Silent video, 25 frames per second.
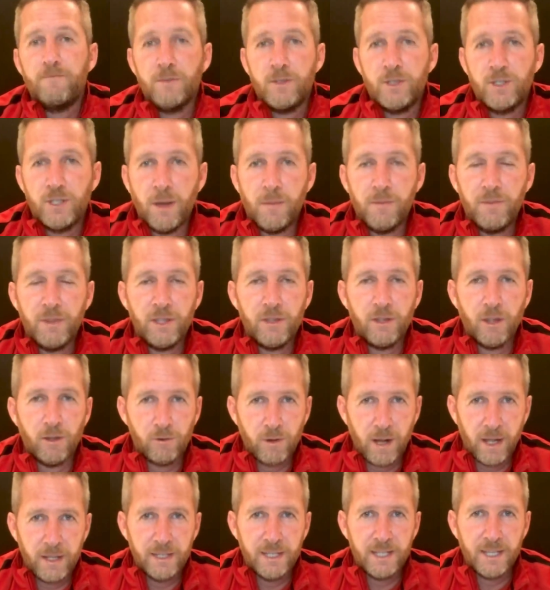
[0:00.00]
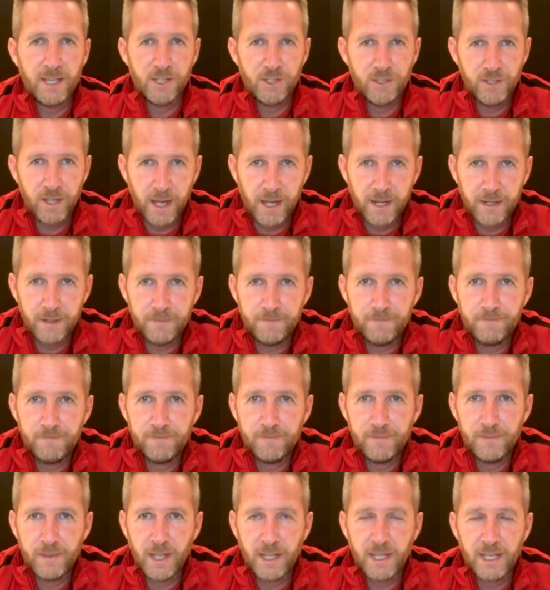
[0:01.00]
something that Rangnick has done
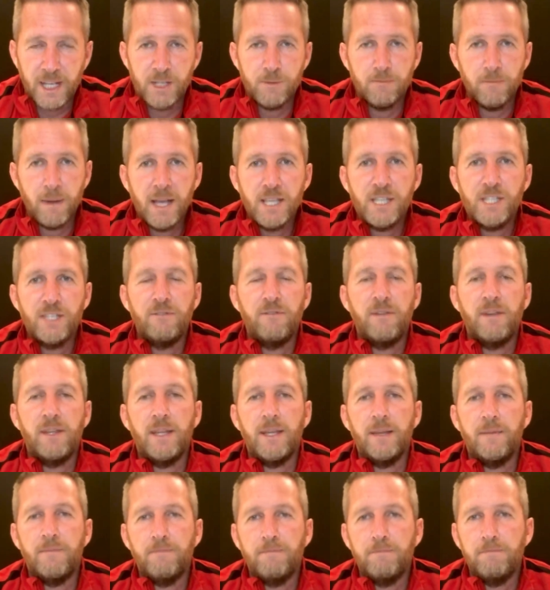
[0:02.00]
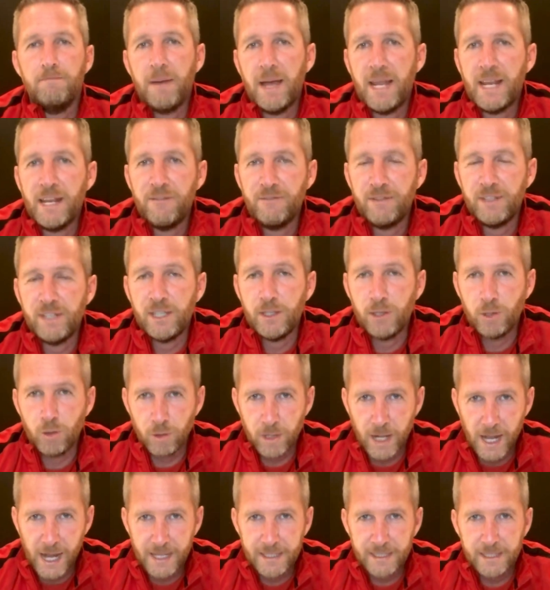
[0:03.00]
that has massively benefited
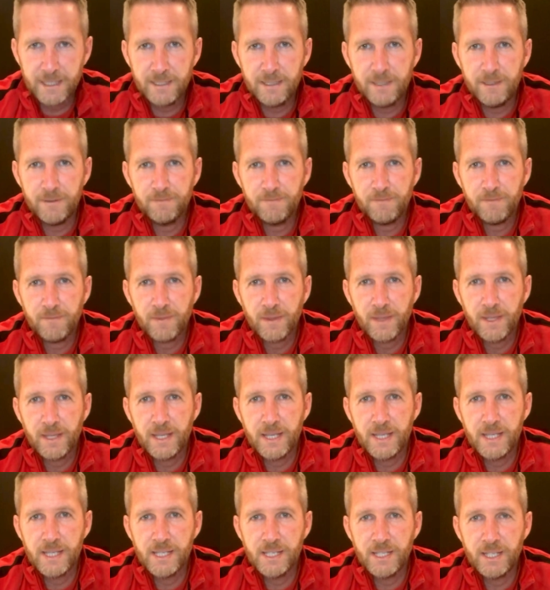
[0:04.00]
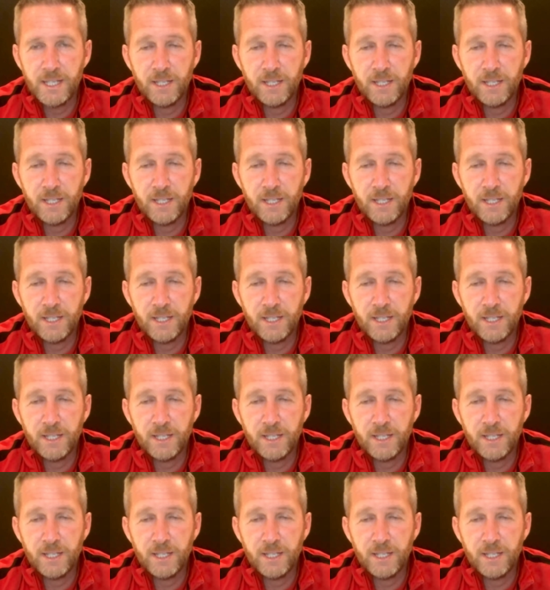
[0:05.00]
United is